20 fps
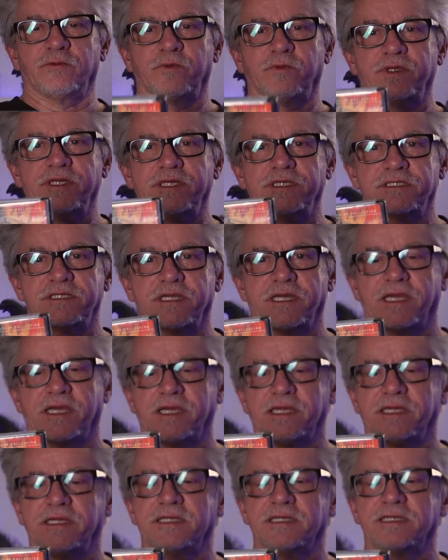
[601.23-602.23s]
is
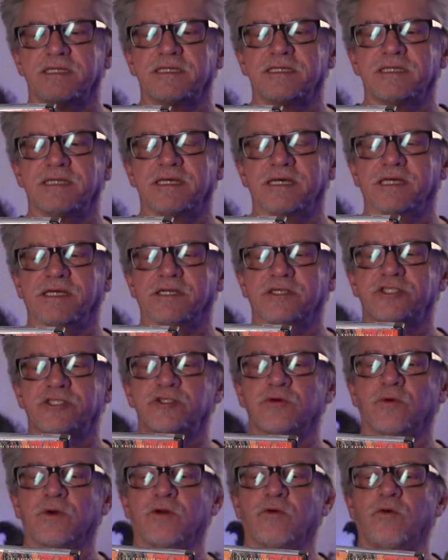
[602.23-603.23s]
a
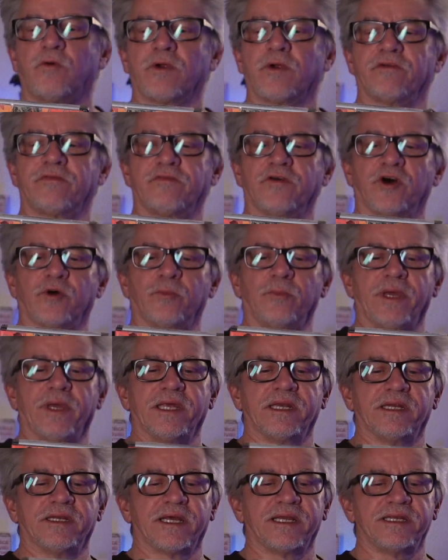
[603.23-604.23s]
short horror film
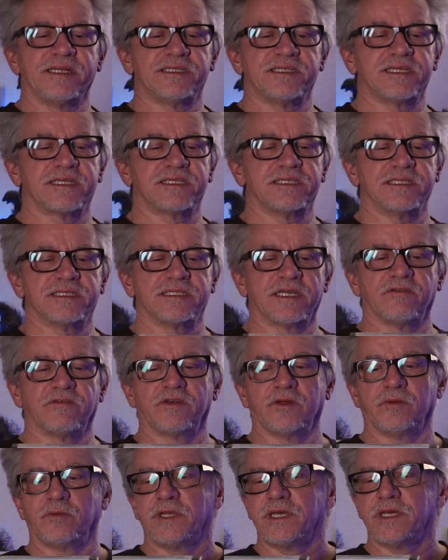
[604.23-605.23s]
made in
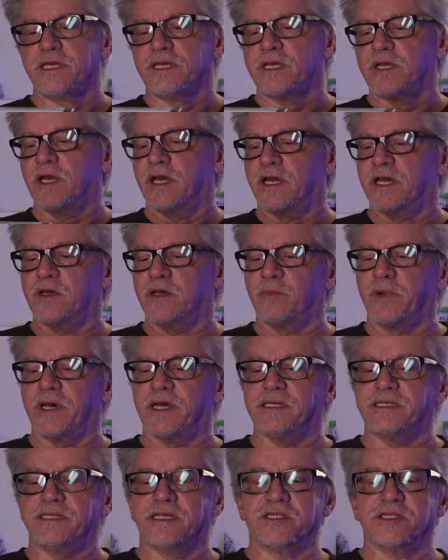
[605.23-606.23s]
1967
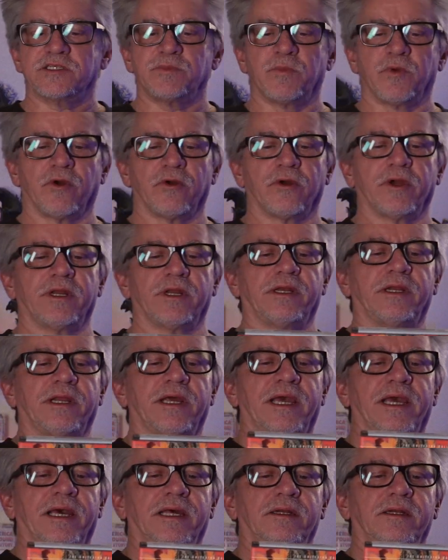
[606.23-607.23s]
by Dennis Muren
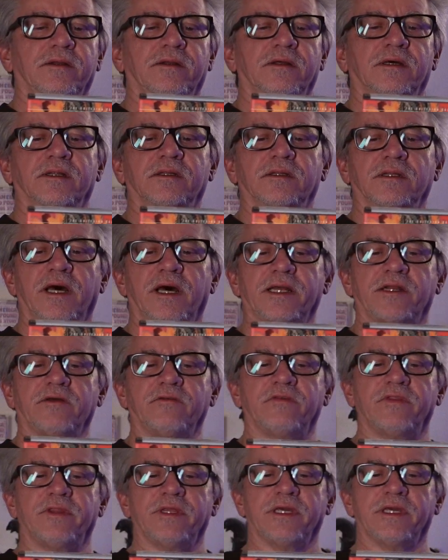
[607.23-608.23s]
and a lot
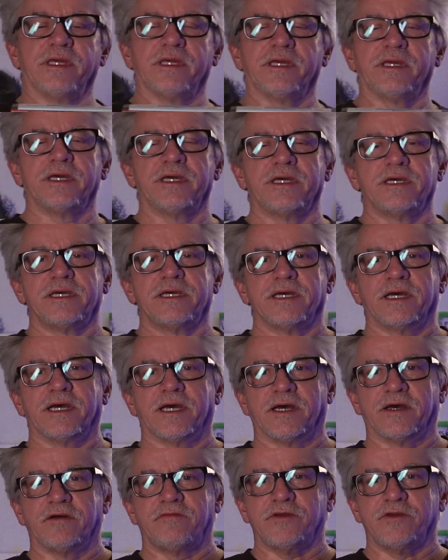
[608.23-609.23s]
of the
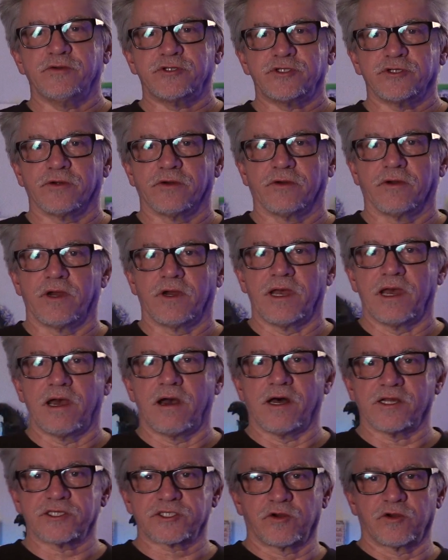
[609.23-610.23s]
future
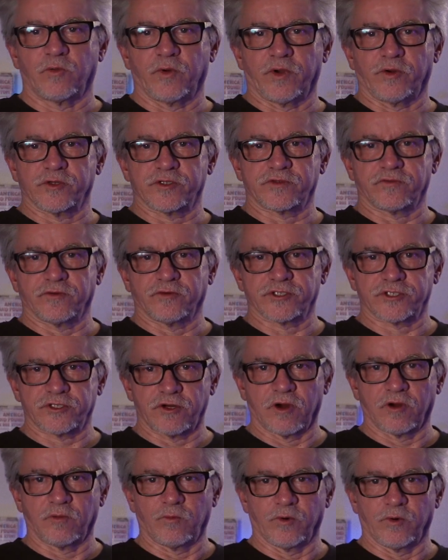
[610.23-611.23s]
Oscar winners for
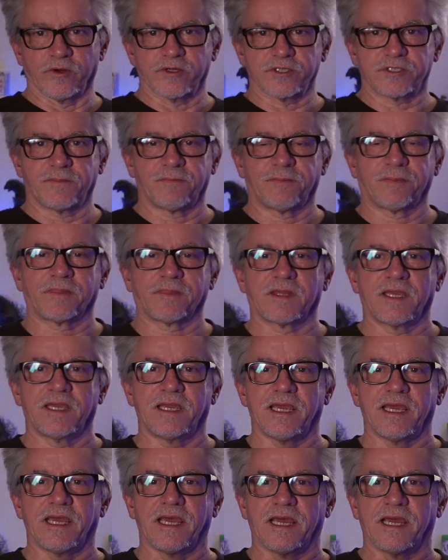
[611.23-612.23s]
Star Wars.
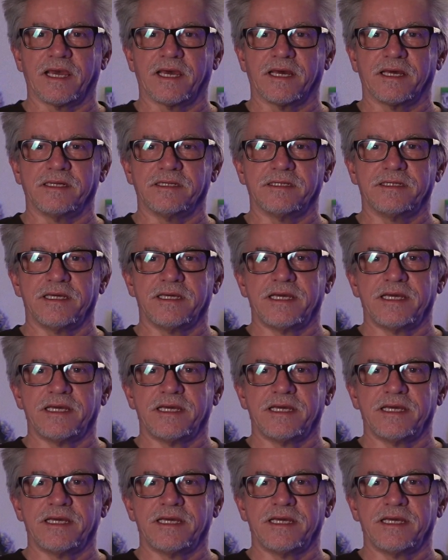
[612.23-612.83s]
And